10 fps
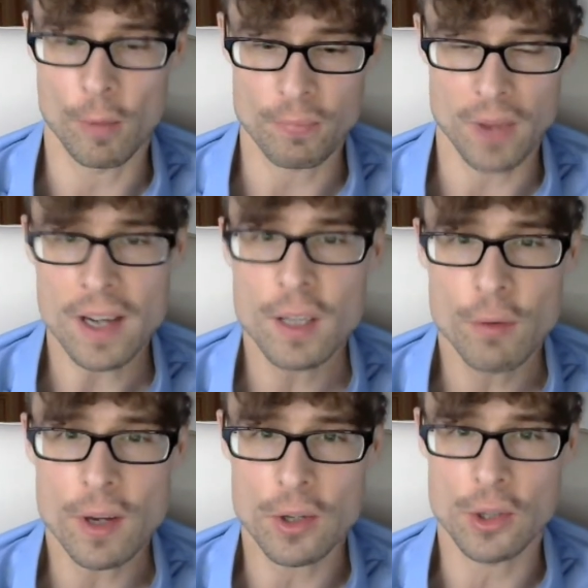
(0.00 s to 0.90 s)

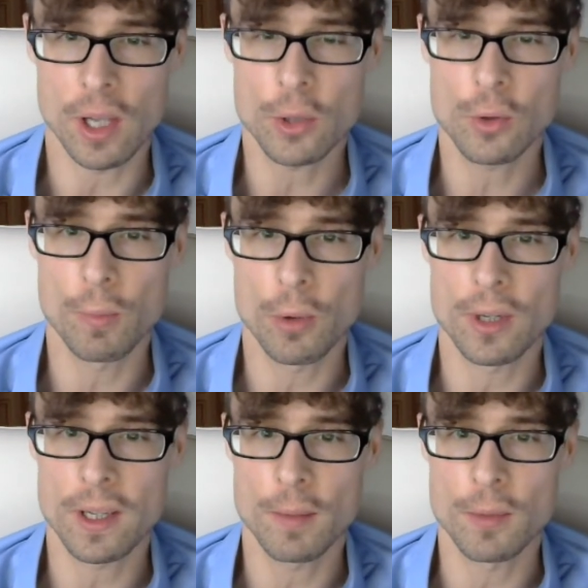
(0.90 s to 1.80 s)
activate the cells to
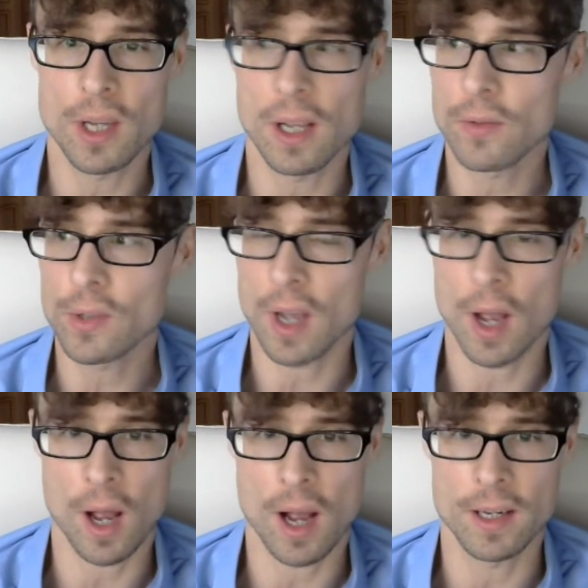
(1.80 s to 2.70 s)
protect themselves
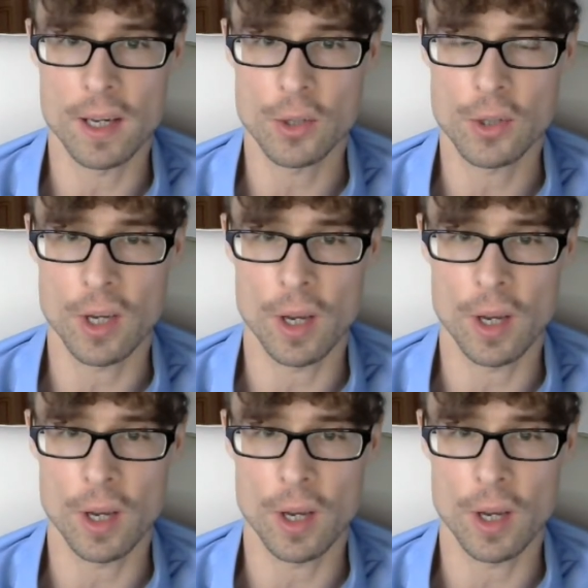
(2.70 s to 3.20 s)
against